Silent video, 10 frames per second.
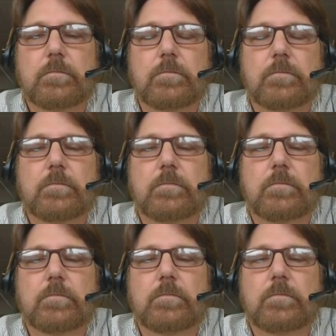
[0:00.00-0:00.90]

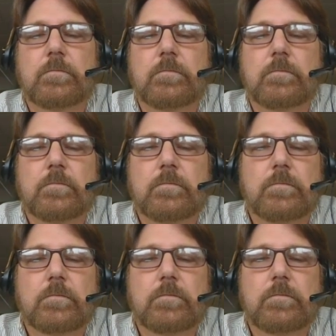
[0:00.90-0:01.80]

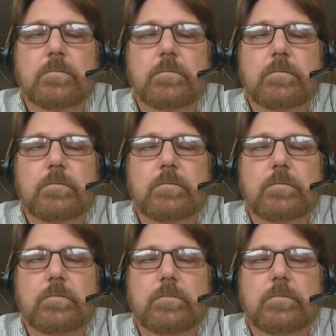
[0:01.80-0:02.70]

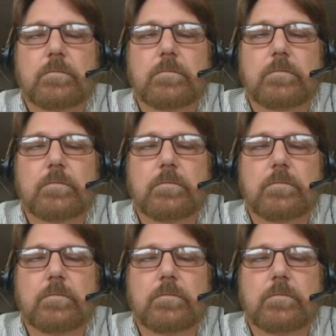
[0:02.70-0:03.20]
(silent)